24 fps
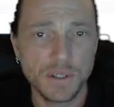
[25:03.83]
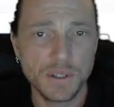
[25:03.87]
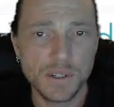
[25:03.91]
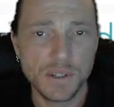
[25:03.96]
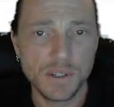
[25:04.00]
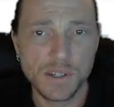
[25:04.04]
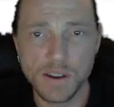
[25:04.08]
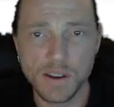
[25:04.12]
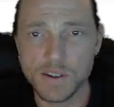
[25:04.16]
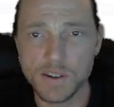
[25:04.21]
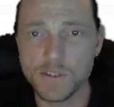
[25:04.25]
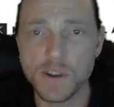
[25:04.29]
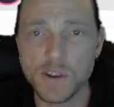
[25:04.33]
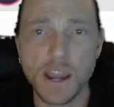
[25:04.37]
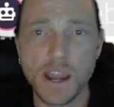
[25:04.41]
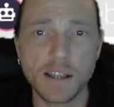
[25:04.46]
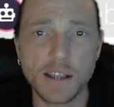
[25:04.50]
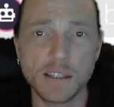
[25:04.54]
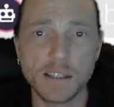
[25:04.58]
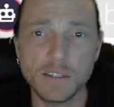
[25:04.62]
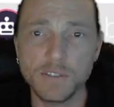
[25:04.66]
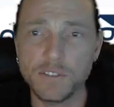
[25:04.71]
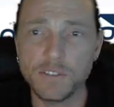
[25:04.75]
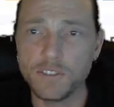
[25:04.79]
CR
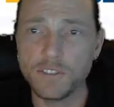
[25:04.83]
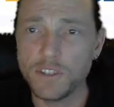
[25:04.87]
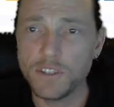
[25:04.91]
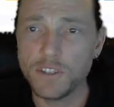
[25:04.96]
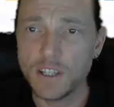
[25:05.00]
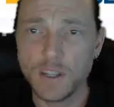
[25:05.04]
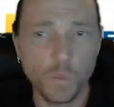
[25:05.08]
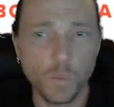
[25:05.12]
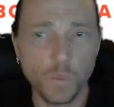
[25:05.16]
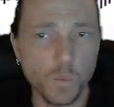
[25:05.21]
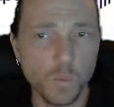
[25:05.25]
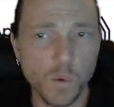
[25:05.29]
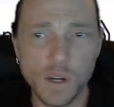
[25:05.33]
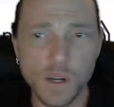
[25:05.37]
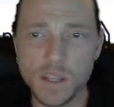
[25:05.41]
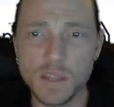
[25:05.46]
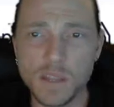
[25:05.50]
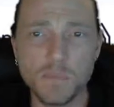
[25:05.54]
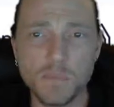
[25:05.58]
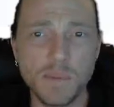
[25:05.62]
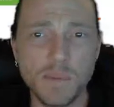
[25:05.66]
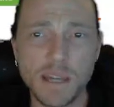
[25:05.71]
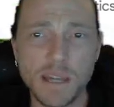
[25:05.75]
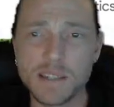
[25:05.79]
Interactive, one of
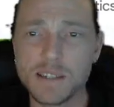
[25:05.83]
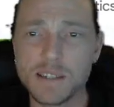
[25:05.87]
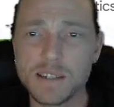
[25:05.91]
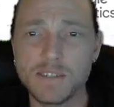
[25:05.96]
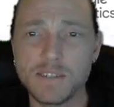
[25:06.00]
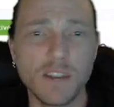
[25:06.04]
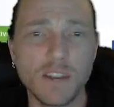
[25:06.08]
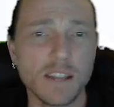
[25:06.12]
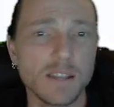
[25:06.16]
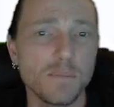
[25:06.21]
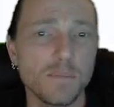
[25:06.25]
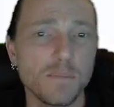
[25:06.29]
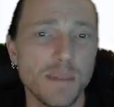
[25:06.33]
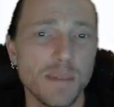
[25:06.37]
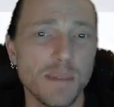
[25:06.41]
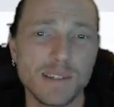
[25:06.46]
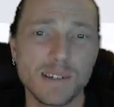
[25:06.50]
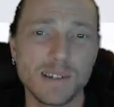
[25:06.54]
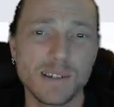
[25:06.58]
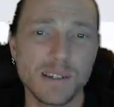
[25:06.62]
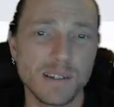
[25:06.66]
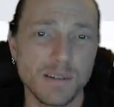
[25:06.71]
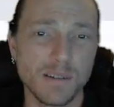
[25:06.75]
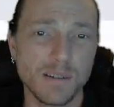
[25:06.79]
the best, if not the best
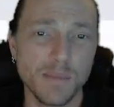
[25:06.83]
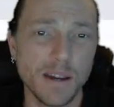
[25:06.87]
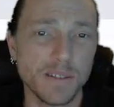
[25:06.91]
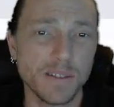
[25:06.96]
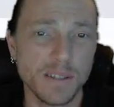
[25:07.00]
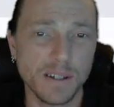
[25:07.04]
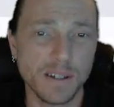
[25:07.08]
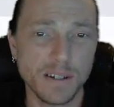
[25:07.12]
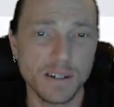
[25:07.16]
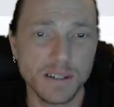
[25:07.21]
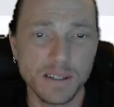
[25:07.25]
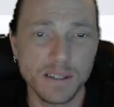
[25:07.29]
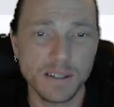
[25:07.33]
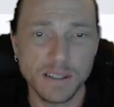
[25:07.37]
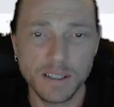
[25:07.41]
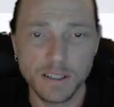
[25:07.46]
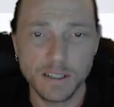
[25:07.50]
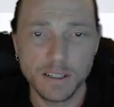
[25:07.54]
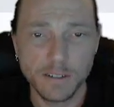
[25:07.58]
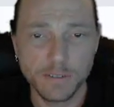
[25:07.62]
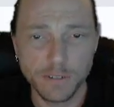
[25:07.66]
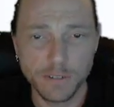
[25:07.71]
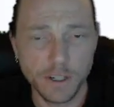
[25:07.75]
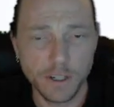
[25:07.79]
system out there
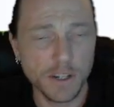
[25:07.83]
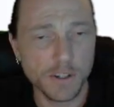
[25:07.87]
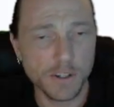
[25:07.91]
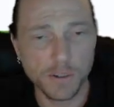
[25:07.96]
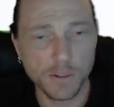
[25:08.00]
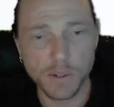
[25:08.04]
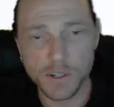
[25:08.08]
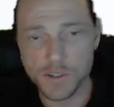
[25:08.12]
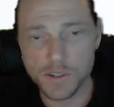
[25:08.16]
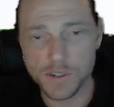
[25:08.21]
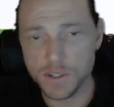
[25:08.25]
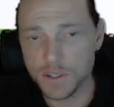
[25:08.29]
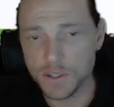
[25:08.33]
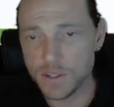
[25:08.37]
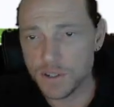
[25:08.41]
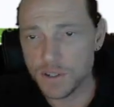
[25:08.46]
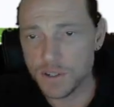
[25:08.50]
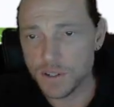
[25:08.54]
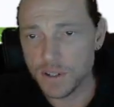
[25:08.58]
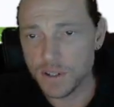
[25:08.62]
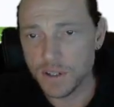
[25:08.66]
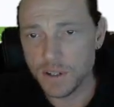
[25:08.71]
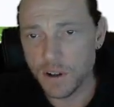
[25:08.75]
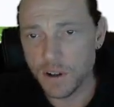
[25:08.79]
for
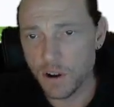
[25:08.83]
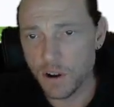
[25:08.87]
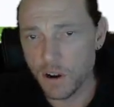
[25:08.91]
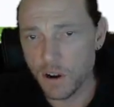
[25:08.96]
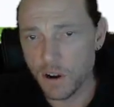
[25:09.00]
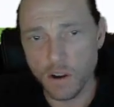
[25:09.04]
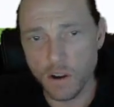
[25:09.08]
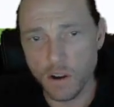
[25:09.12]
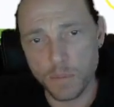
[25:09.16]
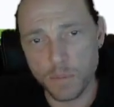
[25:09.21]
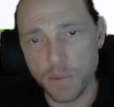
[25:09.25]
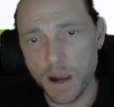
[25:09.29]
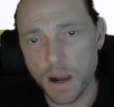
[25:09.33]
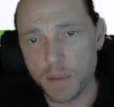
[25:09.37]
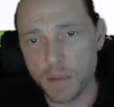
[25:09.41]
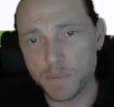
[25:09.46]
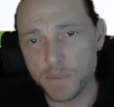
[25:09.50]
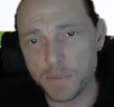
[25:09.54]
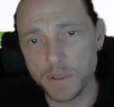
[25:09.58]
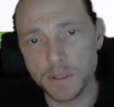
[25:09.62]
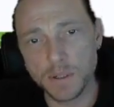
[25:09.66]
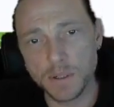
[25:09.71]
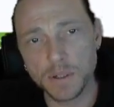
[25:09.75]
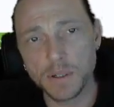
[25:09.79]
integrations. All the
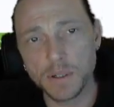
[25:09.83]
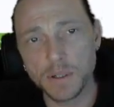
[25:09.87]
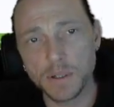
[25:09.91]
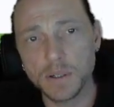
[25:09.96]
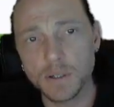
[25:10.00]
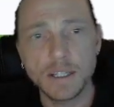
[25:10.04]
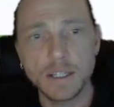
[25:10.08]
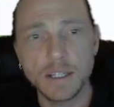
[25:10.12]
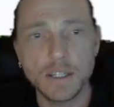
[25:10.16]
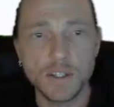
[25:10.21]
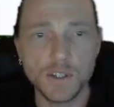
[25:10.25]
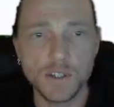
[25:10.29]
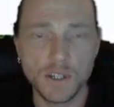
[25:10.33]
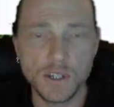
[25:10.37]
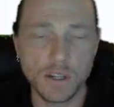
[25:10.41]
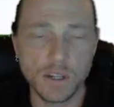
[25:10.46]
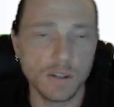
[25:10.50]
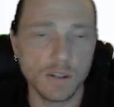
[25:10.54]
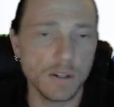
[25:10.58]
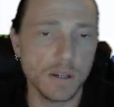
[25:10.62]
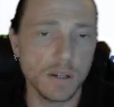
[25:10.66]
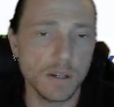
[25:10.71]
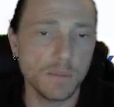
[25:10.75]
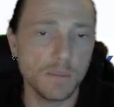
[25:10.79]
popular
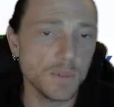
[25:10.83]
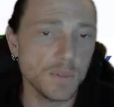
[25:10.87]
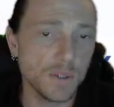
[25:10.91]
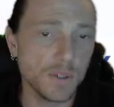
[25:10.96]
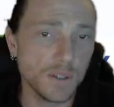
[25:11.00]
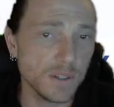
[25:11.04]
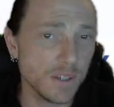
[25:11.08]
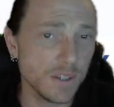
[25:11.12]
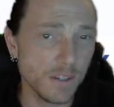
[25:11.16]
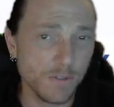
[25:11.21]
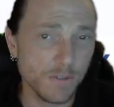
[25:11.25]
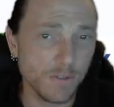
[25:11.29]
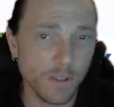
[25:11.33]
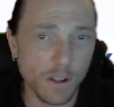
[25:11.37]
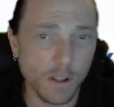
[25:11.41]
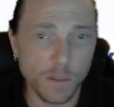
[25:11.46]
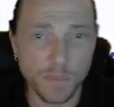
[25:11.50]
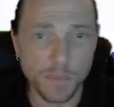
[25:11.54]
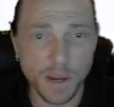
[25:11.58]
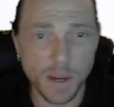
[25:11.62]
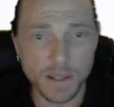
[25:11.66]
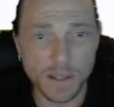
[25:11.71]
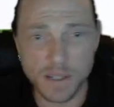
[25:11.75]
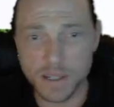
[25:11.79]
CRMs, you can see
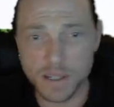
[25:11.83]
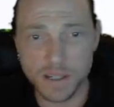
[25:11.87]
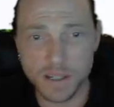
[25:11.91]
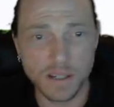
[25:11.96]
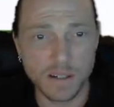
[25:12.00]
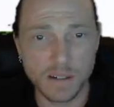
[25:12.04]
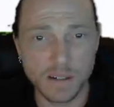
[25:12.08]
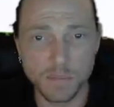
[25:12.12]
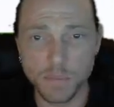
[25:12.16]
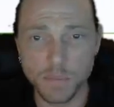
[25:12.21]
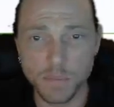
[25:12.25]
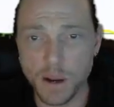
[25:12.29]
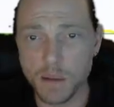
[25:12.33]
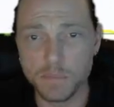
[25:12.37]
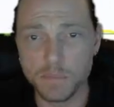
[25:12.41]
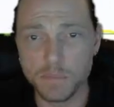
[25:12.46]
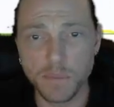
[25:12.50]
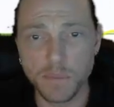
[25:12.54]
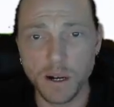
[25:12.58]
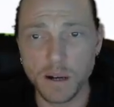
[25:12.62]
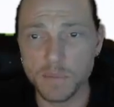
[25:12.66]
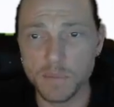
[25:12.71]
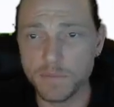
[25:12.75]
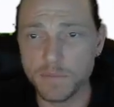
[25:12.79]
Follow-Up Bosses here,
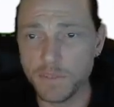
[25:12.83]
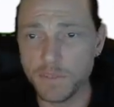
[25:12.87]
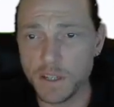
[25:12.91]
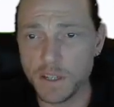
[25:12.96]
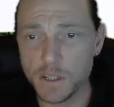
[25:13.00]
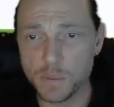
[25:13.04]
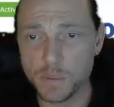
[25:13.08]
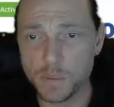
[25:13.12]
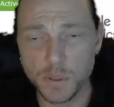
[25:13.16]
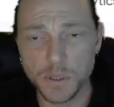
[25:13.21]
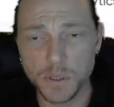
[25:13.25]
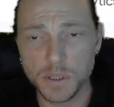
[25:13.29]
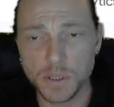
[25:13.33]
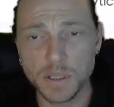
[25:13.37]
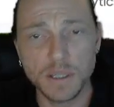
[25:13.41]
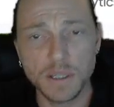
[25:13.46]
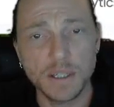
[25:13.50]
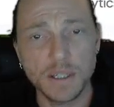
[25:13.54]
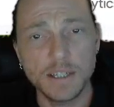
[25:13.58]
BombBomb, Facebook.